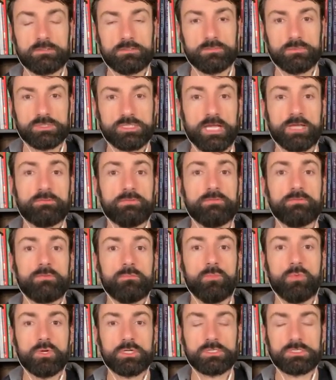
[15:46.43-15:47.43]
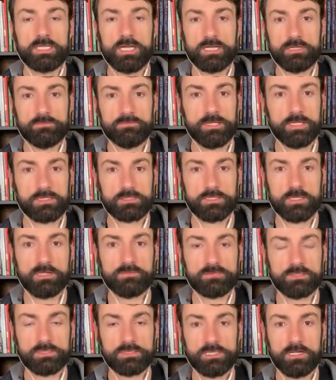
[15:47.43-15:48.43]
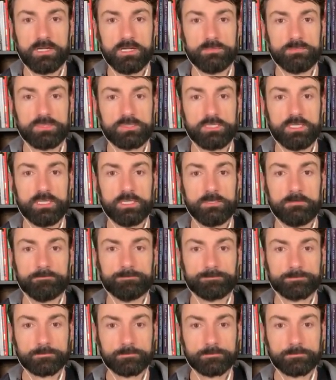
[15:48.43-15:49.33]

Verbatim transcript: which have even more side effects oftentimes than